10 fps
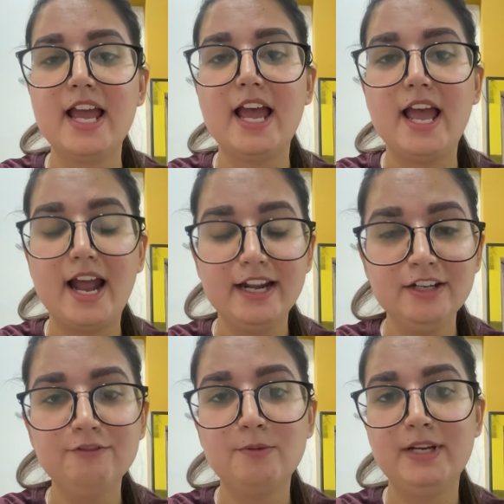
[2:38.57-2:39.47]
and
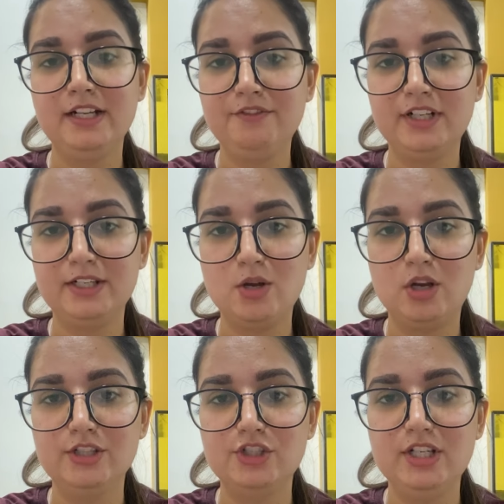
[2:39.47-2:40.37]
informatic
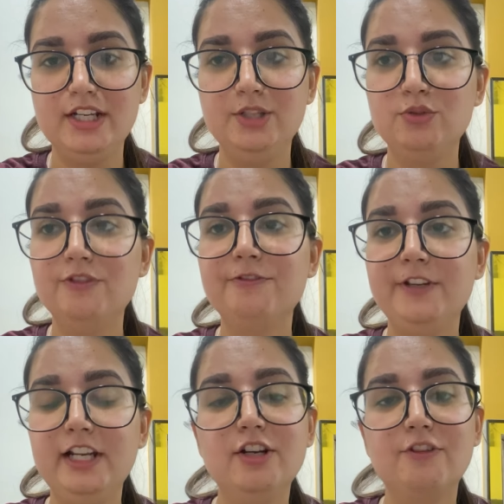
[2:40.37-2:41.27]
technology into the
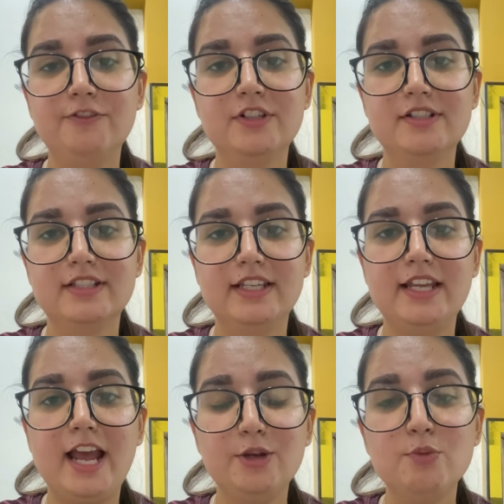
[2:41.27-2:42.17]
field of nursing
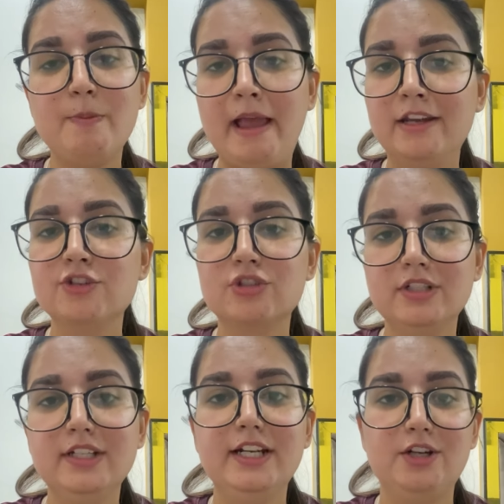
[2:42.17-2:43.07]
and to manage the
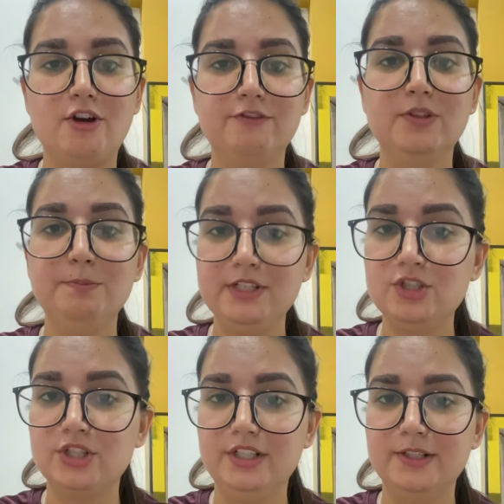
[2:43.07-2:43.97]
data of the
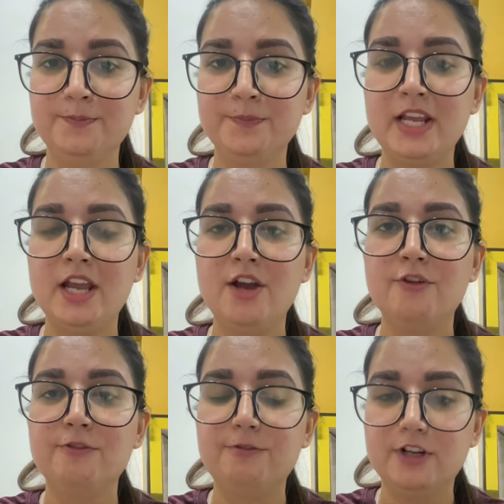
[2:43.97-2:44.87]
patient.
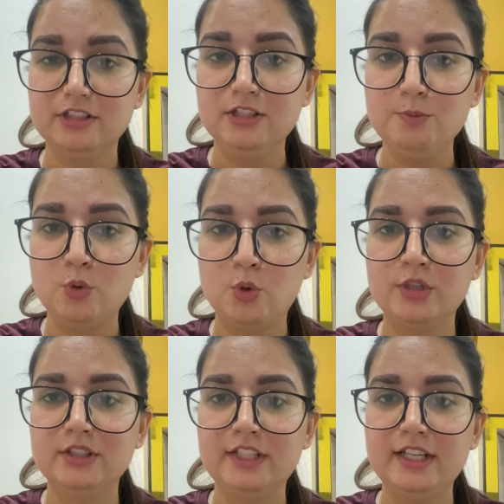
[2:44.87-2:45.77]
Furthermore,
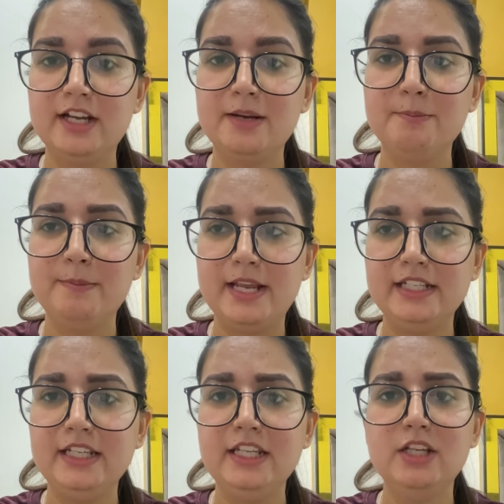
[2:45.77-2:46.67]
there are
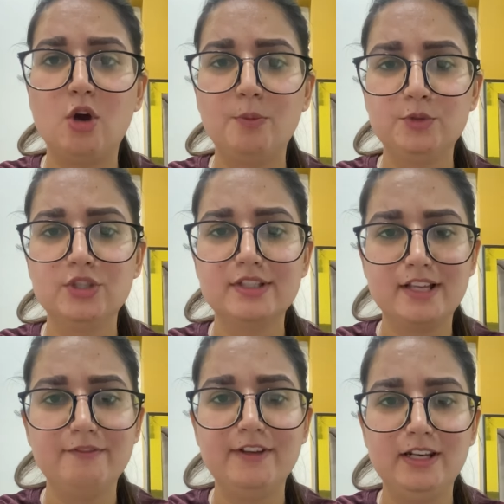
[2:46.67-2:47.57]
many options
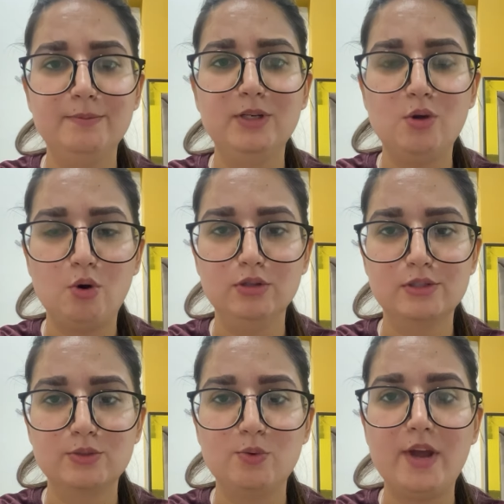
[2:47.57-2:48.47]
available
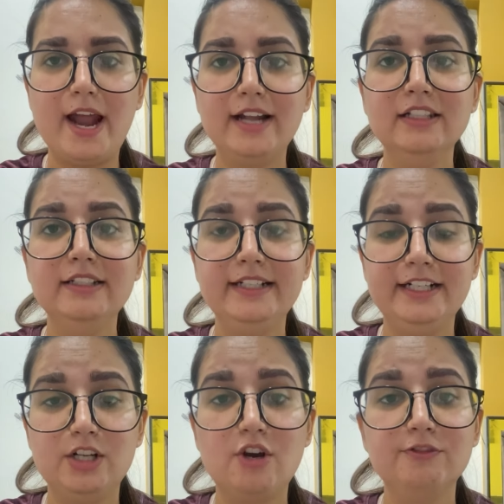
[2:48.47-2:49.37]
also, and the
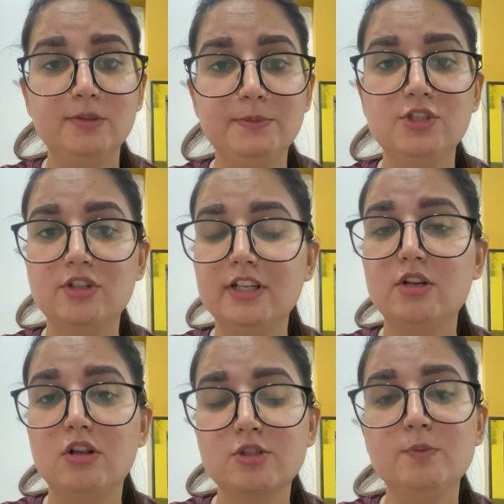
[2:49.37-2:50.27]
data of the patient can
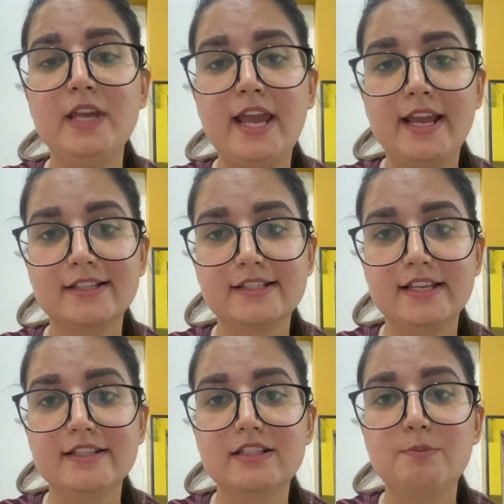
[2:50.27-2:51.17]
also be
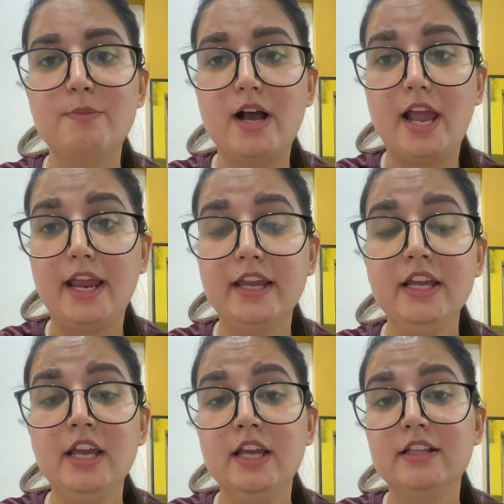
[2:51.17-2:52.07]
accessed by
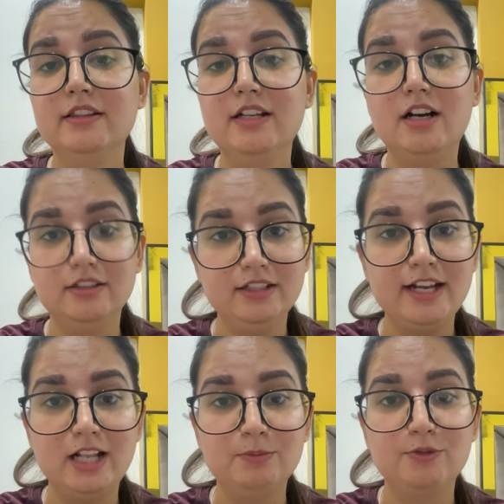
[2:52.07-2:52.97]
the other
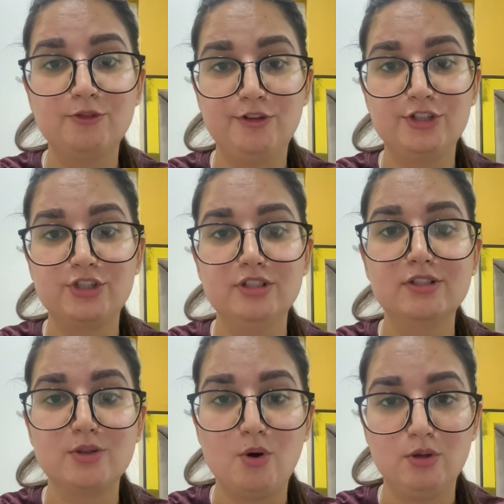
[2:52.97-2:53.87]
health
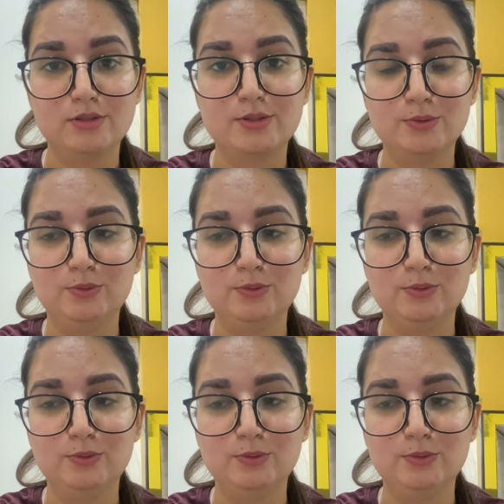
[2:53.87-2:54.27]
professionals also.